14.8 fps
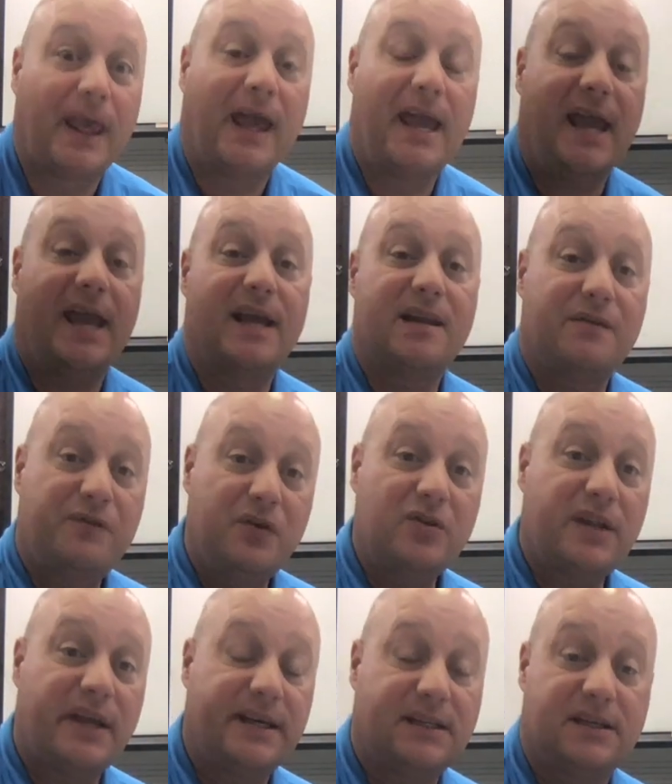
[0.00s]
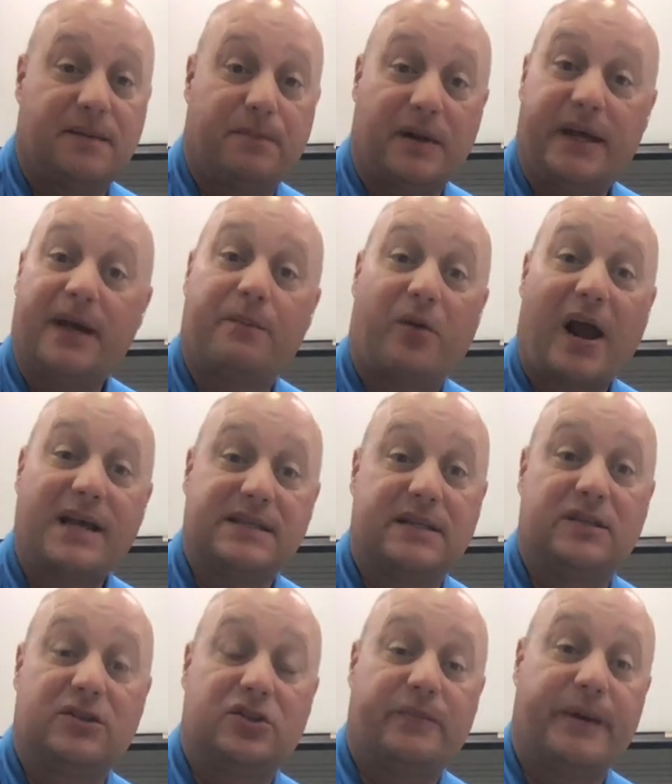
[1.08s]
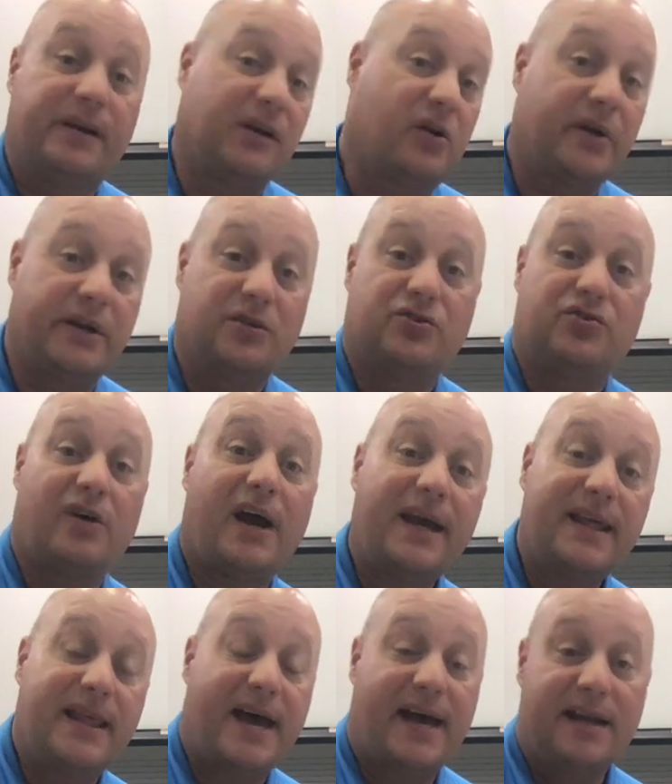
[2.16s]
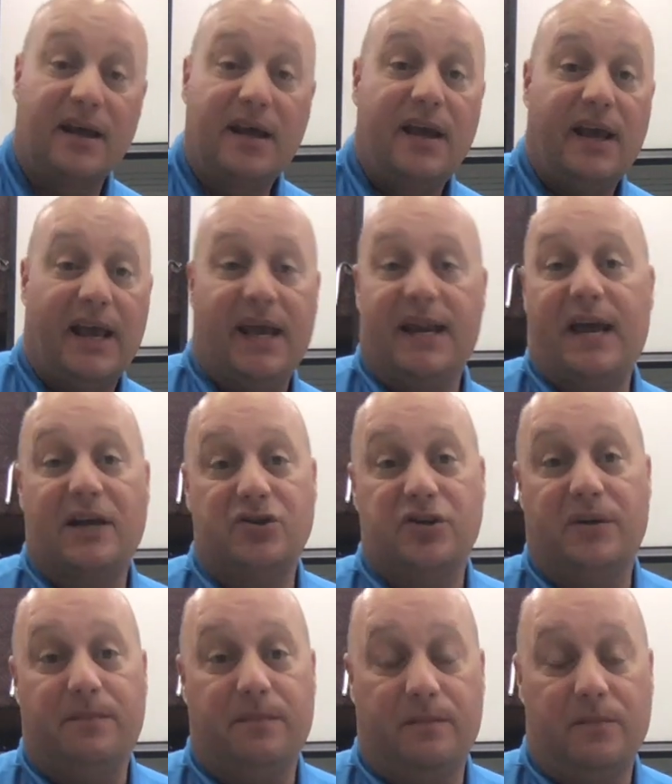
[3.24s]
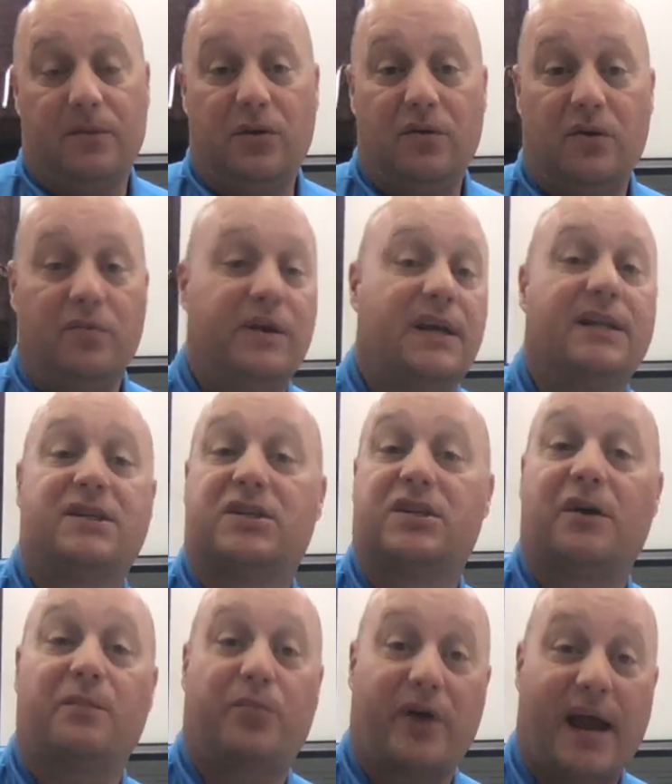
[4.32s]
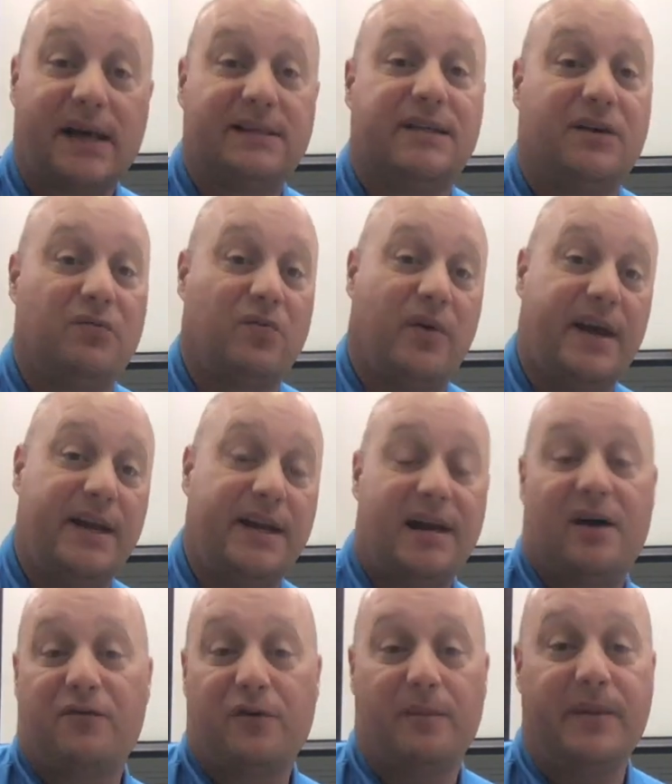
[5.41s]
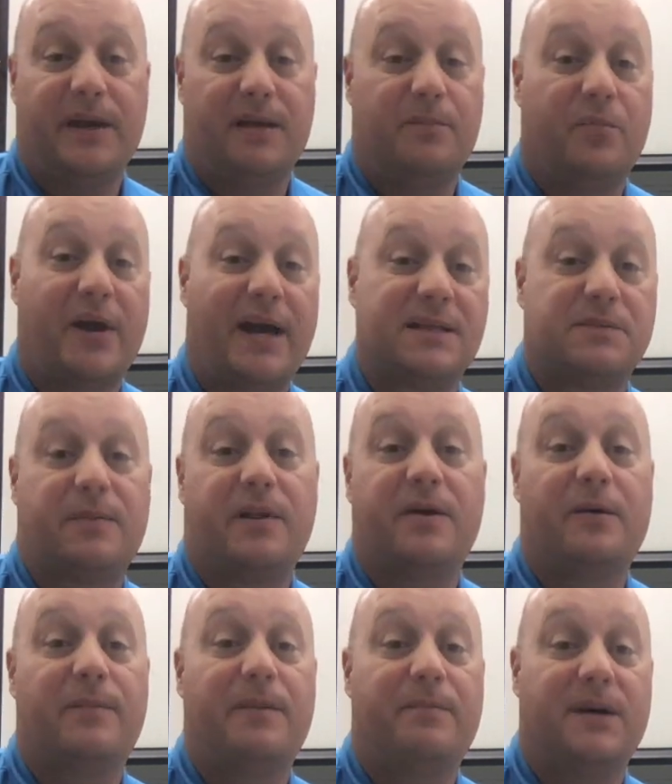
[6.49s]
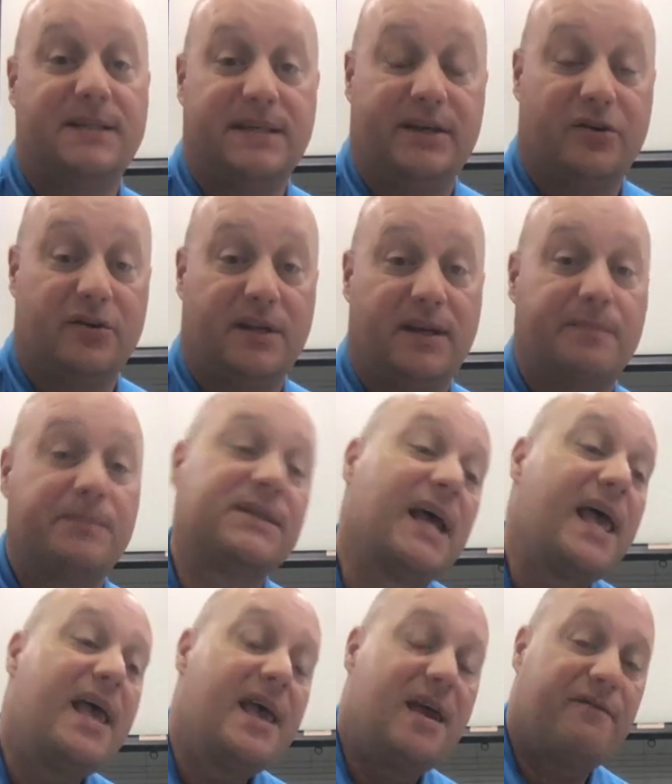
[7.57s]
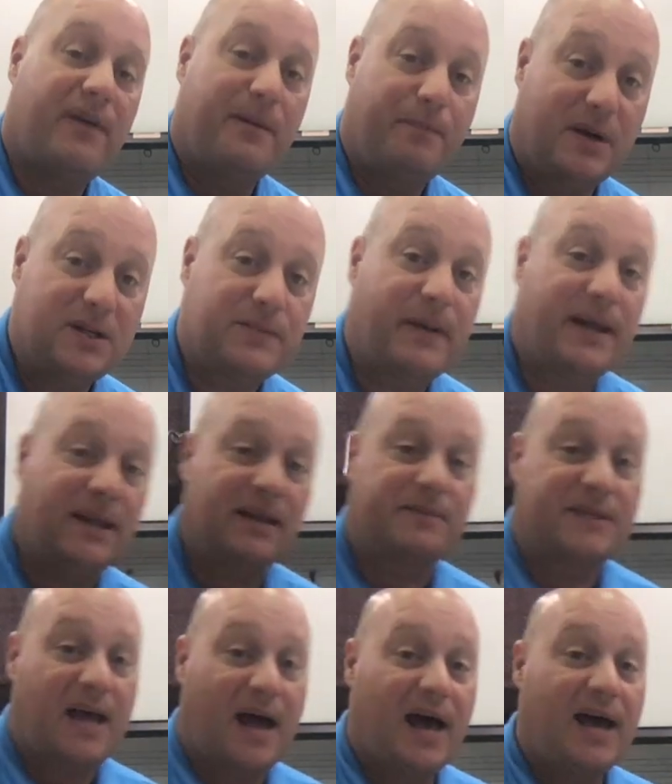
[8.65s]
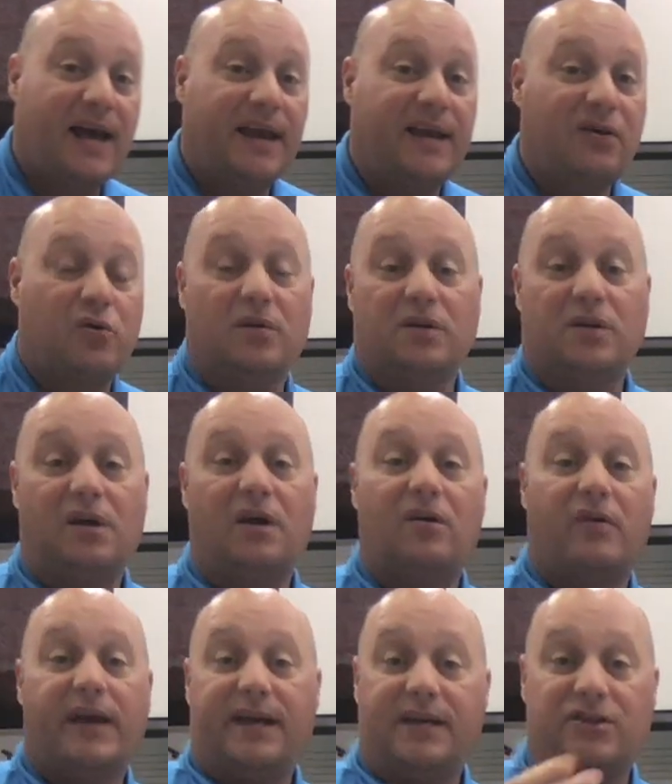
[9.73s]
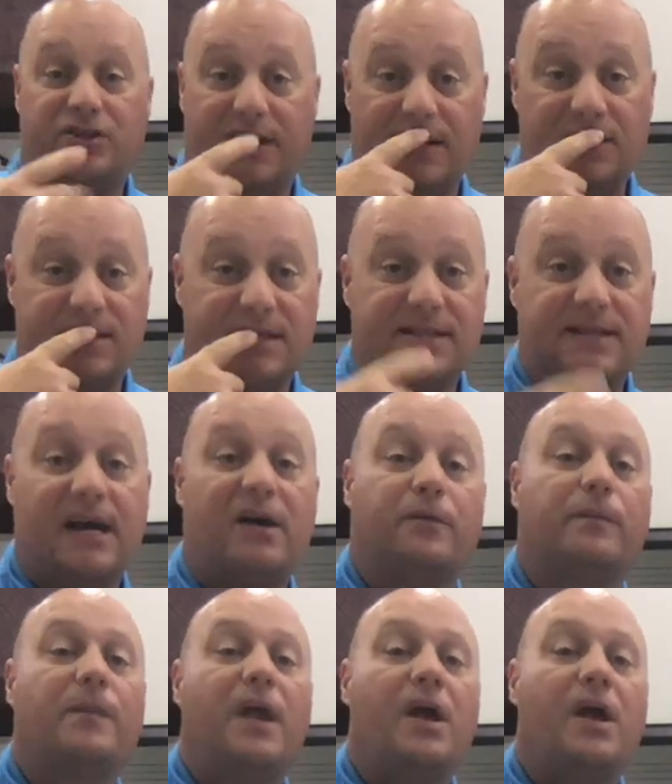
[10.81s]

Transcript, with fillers: and if you'd like to play a brass instrument, go ahead and try that. And actually, you, you, can start practicing right now for being a brass player by buzzing your lips. If I buzz my lips high or low, I can change the sound.